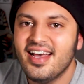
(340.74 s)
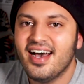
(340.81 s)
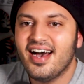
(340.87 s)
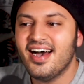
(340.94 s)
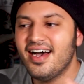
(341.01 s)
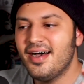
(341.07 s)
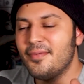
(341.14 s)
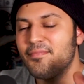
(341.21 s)

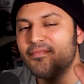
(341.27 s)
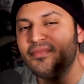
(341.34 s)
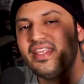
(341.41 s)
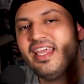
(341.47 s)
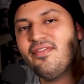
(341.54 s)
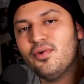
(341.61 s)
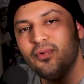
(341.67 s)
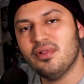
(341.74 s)

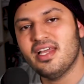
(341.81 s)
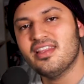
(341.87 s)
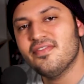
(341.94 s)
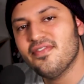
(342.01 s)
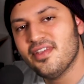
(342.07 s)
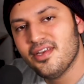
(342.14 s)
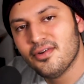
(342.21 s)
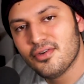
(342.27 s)
If you will like the
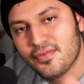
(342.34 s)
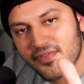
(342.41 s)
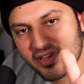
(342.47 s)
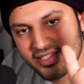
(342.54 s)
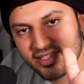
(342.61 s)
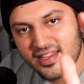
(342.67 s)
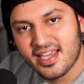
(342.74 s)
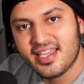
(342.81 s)
video, don't
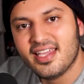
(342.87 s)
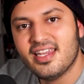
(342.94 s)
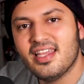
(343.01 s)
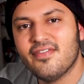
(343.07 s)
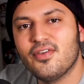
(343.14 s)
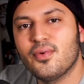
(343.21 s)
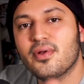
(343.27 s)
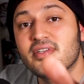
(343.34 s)
forget to like it.
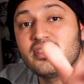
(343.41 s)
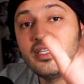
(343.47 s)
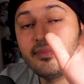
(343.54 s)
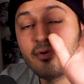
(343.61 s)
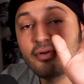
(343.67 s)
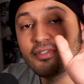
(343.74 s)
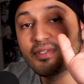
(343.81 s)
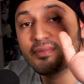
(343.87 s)
If you want to see
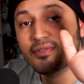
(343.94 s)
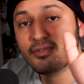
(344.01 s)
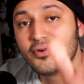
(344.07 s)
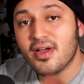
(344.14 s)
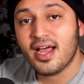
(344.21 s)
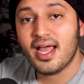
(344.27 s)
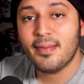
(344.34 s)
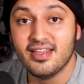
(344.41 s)
more,
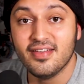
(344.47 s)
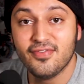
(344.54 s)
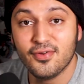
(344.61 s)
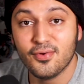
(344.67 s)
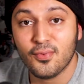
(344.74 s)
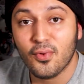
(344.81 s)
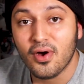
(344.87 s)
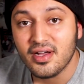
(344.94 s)
subscribe. If
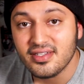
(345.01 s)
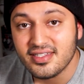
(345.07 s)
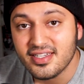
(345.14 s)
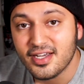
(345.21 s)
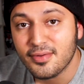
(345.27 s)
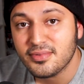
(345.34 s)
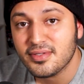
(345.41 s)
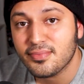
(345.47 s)
you want to
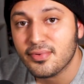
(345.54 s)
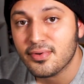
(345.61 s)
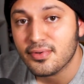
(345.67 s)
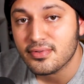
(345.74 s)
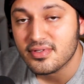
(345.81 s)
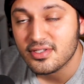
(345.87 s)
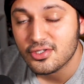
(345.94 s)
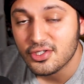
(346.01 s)
help
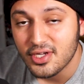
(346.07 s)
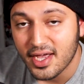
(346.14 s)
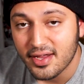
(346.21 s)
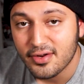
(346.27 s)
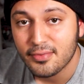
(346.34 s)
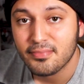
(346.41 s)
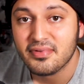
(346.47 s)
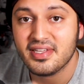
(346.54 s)
support the
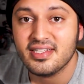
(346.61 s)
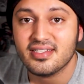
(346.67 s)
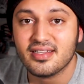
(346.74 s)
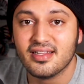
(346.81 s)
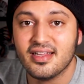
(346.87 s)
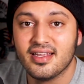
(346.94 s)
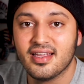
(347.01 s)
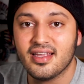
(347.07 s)
channel, please
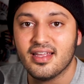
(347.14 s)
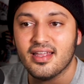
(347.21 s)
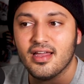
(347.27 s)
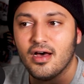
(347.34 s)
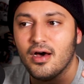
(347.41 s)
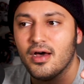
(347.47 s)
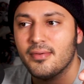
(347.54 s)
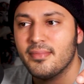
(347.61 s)
click
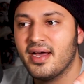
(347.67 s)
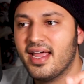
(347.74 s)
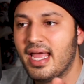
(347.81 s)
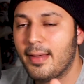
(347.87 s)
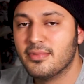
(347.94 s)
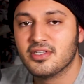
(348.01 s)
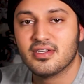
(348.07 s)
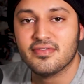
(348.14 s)
on my
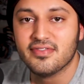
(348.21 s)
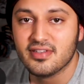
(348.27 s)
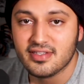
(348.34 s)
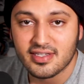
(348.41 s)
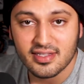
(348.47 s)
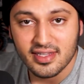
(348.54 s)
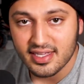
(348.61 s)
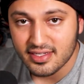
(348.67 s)
Amazon
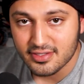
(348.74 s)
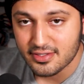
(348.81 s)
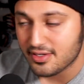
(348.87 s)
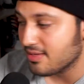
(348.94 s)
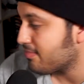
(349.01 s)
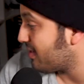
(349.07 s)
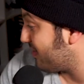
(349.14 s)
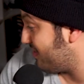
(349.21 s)
affiliate links. You
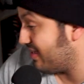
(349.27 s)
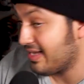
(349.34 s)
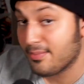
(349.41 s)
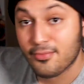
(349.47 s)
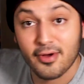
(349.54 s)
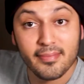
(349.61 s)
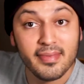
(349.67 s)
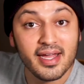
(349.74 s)
can buy the
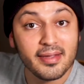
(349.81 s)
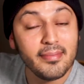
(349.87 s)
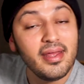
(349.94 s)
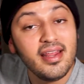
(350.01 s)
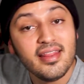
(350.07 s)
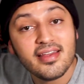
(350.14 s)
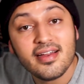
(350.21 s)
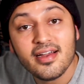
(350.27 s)
M1 Mac
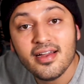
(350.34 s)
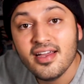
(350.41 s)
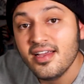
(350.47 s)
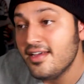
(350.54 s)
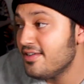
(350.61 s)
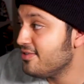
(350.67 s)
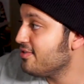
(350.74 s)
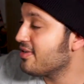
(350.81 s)
Mini there.
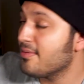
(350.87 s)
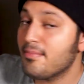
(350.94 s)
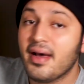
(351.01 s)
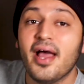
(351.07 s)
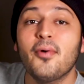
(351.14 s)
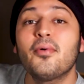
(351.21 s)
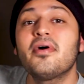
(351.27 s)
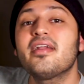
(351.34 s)
You can
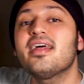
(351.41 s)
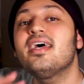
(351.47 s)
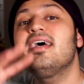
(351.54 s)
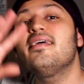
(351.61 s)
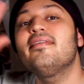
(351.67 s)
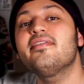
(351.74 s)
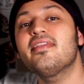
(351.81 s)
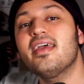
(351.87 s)
buy
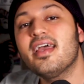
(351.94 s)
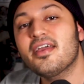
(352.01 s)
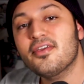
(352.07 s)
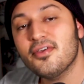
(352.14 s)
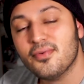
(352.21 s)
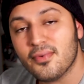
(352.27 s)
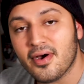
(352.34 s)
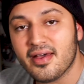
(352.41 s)
whatever the heck
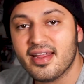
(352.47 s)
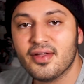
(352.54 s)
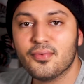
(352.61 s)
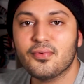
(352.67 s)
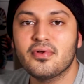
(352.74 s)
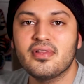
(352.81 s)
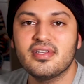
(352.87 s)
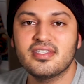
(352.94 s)
you want. It
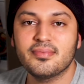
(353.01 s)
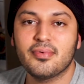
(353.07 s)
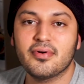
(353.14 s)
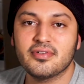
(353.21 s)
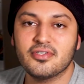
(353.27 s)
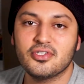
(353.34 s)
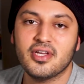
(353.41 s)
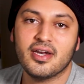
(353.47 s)
really
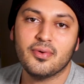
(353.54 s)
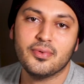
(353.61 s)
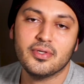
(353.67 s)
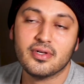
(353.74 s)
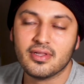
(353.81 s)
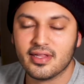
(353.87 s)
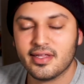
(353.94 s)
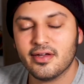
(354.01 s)
supports your channel when
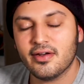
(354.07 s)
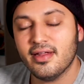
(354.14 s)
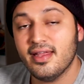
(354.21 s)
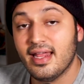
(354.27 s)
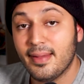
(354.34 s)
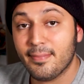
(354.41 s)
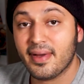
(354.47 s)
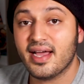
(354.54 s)
you click on
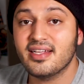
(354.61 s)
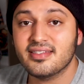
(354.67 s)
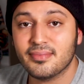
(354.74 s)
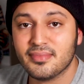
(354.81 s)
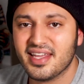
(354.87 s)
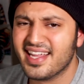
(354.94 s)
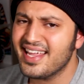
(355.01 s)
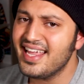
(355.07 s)
it and buy
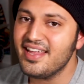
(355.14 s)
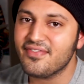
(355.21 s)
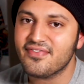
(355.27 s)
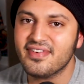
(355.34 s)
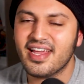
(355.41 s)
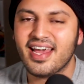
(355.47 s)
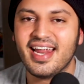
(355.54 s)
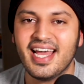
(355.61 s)
something. If
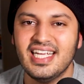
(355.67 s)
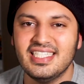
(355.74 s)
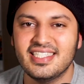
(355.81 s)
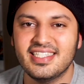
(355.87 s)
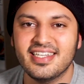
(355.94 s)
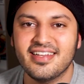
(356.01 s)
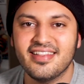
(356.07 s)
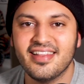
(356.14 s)
not, I
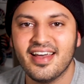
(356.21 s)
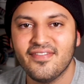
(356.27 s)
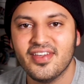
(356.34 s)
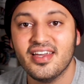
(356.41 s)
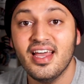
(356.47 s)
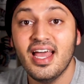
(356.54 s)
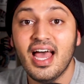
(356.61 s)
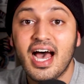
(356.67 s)
still love
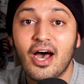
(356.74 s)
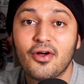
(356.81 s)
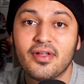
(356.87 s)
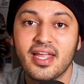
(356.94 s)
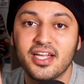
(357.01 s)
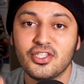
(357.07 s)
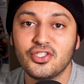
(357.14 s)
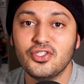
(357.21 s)
you. I'll
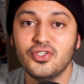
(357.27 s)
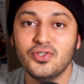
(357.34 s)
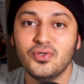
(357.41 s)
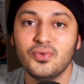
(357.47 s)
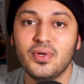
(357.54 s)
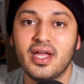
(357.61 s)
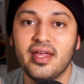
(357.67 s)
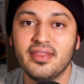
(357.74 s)
catch
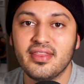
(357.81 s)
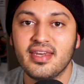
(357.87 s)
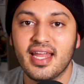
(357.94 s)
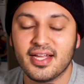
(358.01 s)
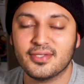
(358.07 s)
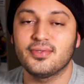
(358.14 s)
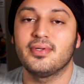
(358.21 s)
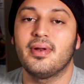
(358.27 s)
you in the
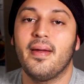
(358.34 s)
next one.